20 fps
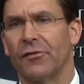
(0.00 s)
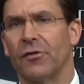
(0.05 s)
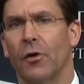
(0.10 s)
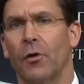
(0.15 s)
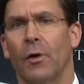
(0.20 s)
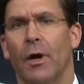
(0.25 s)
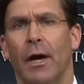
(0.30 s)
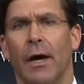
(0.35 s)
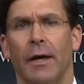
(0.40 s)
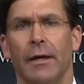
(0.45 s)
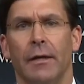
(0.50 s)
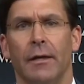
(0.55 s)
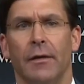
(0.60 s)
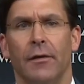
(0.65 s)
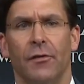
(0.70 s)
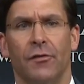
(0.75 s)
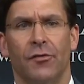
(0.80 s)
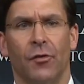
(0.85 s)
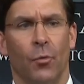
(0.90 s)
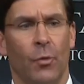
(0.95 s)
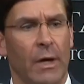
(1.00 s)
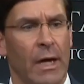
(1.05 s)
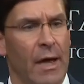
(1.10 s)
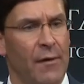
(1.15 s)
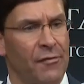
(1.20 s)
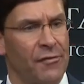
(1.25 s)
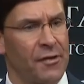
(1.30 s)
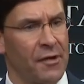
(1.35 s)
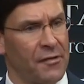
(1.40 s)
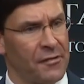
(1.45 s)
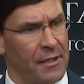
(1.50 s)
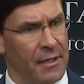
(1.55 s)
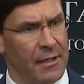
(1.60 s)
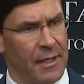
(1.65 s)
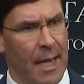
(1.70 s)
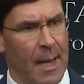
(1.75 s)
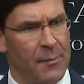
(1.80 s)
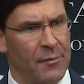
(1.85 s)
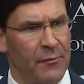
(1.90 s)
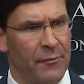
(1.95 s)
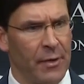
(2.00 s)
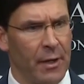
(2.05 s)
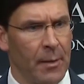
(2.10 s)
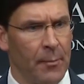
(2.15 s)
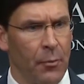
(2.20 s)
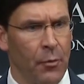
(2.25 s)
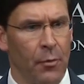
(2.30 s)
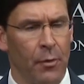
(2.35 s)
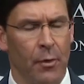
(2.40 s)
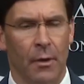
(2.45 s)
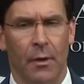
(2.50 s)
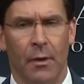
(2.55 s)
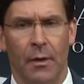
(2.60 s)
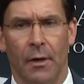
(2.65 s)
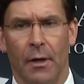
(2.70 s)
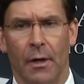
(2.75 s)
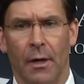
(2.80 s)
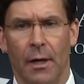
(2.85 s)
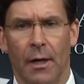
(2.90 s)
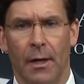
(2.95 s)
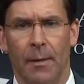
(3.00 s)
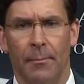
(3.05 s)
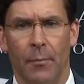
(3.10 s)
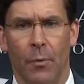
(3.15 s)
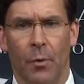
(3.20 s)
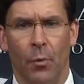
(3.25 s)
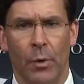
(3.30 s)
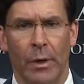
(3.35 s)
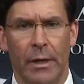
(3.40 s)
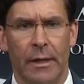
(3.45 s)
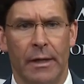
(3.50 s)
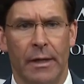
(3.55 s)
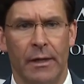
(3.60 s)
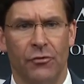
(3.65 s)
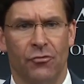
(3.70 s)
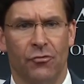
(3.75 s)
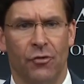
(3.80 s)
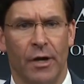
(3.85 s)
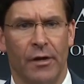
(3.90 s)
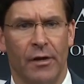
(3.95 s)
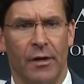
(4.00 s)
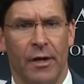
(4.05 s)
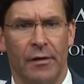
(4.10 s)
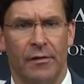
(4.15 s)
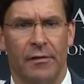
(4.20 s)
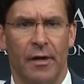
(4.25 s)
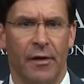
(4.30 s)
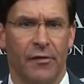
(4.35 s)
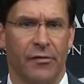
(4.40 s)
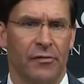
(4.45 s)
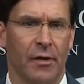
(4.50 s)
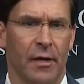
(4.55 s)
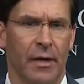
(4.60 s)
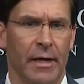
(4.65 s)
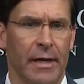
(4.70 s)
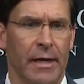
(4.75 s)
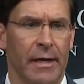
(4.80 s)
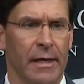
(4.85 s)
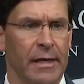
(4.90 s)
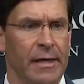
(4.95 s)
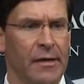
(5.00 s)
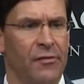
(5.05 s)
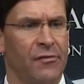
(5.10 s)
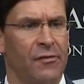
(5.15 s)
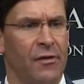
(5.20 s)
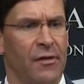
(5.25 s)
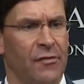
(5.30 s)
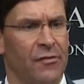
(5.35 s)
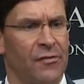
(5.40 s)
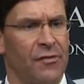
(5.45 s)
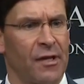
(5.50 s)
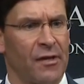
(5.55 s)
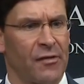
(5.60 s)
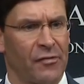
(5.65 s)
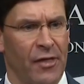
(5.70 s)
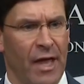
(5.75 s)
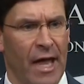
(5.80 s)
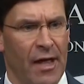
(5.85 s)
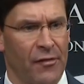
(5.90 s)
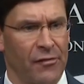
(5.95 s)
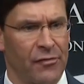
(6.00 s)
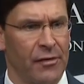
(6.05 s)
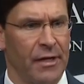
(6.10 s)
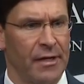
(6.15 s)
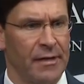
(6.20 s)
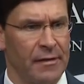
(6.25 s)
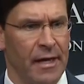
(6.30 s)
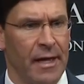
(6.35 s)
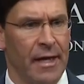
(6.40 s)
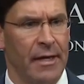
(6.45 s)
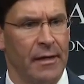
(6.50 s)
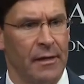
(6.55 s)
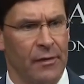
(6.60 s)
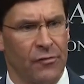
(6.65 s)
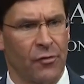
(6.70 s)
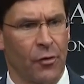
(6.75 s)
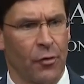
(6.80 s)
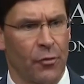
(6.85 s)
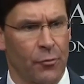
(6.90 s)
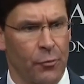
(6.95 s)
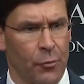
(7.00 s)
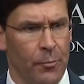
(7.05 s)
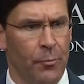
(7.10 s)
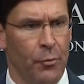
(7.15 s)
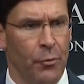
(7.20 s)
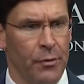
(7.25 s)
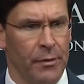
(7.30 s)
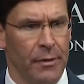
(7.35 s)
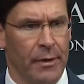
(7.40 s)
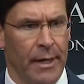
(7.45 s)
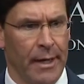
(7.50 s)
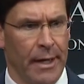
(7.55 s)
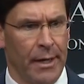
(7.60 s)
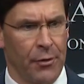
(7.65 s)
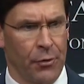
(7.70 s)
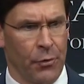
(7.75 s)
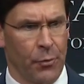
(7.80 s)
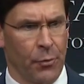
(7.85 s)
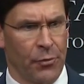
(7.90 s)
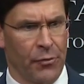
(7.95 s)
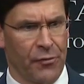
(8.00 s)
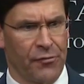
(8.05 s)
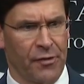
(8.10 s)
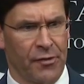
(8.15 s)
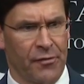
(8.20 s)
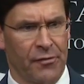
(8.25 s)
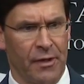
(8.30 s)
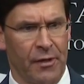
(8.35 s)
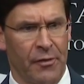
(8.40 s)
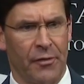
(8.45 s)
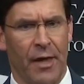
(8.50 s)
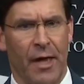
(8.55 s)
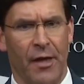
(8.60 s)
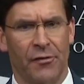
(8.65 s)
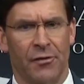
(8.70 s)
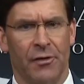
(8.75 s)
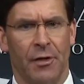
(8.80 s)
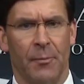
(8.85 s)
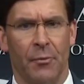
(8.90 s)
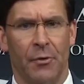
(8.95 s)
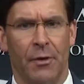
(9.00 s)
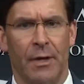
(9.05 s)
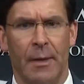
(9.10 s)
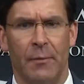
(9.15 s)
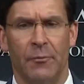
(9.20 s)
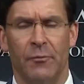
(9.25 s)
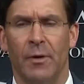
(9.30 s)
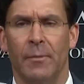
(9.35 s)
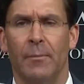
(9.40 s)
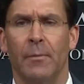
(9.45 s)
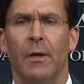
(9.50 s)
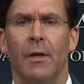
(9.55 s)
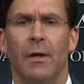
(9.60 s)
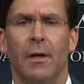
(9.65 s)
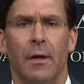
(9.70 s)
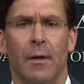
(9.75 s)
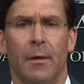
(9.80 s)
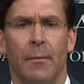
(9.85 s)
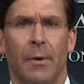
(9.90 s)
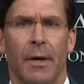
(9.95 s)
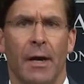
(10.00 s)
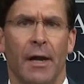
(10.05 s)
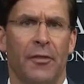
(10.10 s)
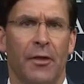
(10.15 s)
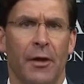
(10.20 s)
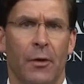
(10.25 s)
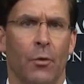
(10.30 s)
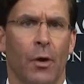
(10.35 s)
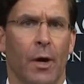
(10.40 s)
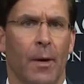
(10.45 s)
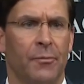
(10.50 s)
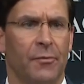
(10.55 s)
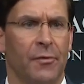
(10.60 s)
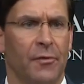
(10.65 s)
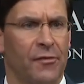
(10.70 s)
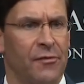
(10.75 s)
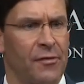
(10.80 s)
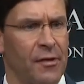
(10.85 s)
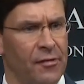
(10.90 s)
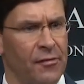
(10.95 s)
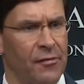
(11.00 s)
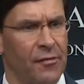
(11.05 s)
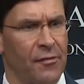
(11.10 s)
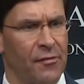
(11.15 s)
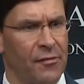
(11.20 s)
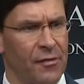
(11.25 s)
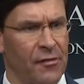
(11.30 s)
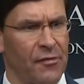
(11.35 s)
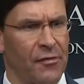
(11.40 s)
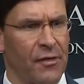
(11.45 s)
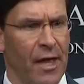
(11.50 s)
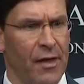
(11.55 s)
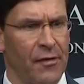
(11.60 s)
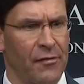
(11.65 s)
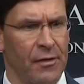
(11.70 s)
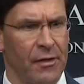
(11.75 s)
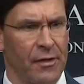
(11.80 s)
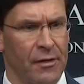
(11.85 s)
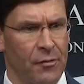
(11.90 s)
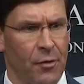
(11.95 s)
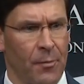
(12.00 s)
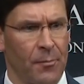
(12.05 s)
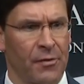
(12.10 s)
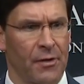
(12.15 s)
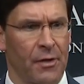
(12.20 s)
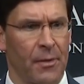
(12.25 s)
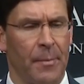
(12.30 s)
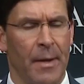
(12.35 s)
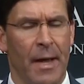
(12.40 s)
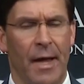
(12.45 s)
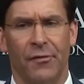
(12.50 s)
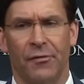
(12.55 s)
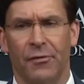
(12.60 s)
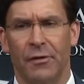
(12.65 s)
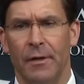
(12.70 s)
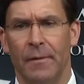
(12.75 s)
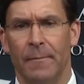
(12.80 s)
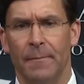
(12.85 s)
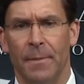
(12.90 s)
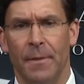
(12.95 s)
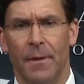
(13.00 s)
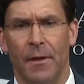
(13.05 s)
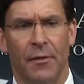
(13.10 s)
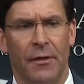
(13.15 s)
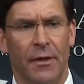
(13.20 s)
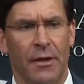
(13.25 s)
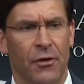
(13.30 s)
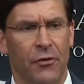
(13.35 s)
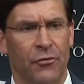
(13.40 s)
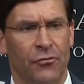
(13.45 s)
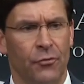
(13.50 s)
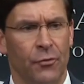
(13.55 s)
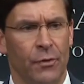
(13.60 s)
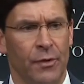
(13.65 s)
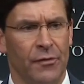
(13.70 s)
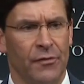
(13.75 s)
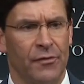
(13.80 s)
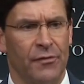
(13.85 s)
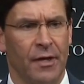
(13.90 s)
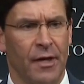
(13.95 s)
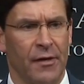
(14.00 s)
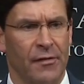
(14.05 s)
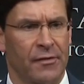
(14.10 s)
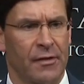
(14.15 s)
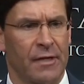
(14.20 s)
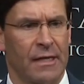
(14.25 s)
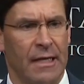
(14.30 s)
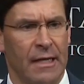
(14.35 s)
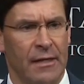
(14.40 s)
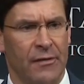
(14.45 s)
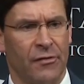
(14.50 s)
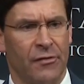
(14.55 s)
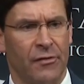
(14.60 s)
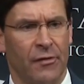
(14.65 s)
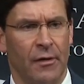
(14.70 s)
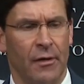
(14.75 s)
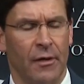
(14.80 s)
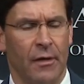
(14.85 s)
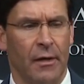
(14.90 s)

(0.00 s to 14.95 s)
So, uh, so we have 16 labs available. Um, we can tra- uh, test at least 6,000 a day is our throughput. I, I don't know where the 16,000 number came from, but I think we're up to six 6,000 in terms of capacity. The issue is test kits.